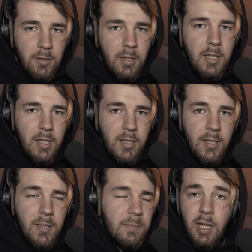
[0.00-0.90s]
You get the
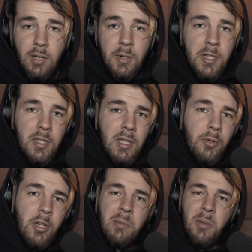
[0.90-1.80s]
idea. Anyways, today
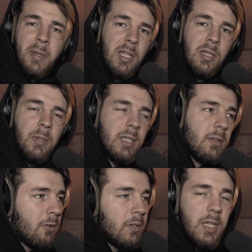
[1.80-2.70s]
we're gonna be making the
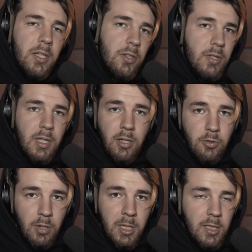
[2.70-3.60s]
beat only using the
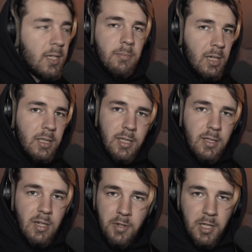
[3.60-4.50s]
drum kit,
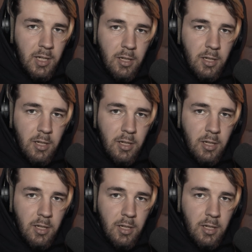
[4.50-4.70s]
melodies and everything